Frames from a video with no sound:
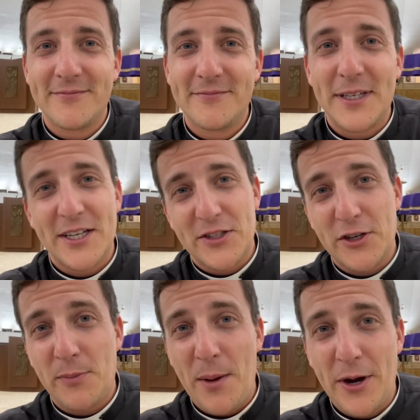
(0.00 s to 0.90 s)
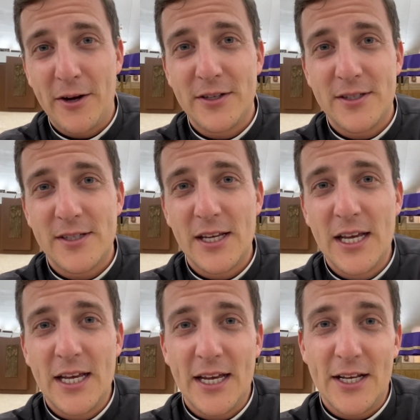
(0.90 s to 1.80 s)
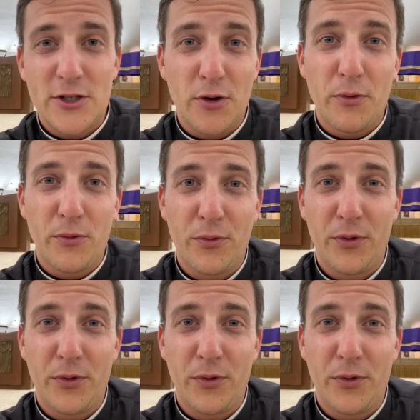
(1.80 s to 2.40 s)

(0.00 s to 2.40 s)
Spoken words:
because they're my parents. And so